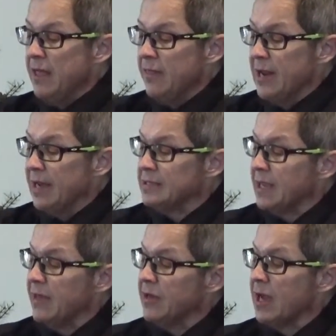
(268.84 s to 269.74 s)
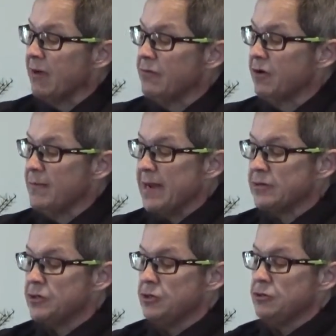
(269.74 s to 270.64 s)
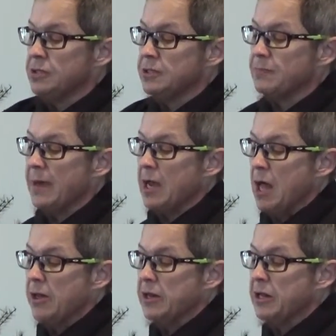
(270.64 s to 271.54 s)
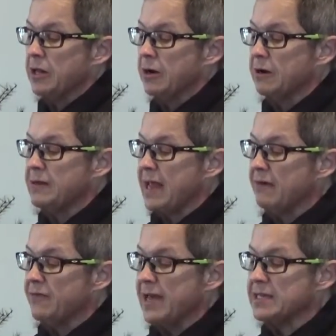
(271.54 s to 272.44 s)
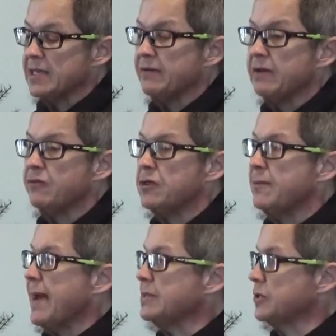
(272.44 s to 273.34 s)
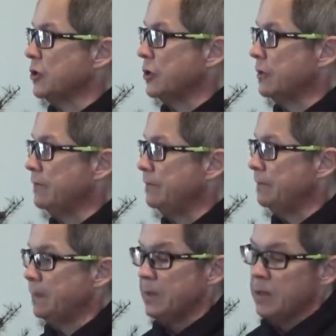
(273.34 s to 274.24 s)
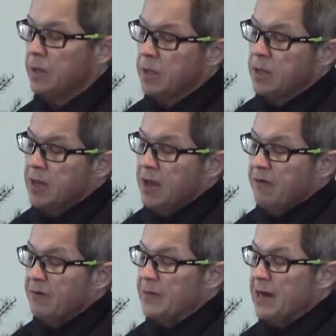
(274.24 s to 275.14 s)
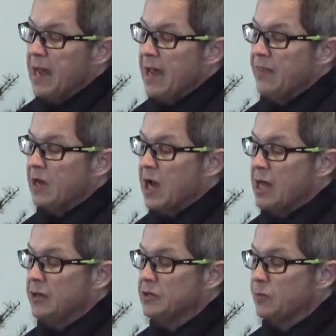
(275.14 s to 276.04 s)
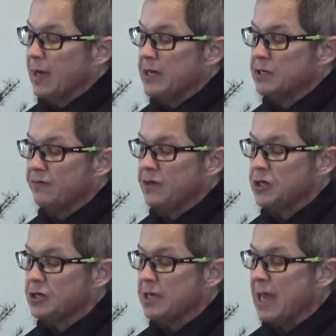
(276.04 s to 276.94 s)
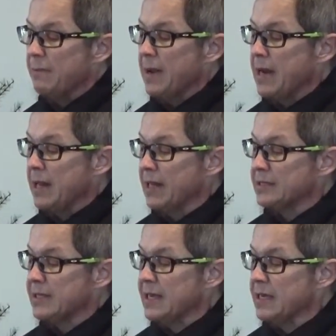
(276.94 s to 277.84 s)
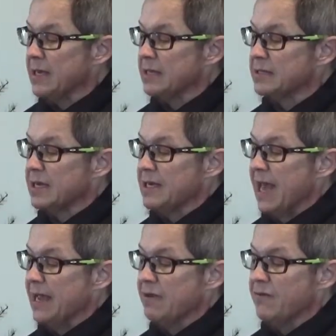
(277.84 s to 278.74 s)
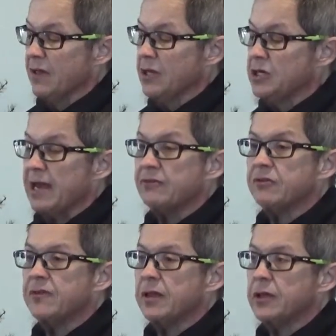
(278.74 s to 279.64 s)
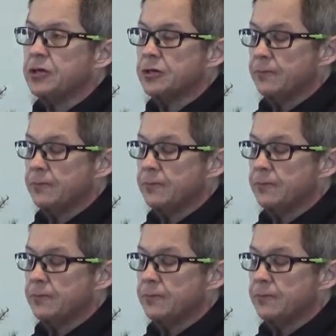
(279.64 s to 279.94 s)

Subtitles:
The next day, the governor of Massachusetts Bay Colony declared a day of thanksgiving for the massacre. From then on, the colonists waged a vicious campaign against the Indians, attacking village after village.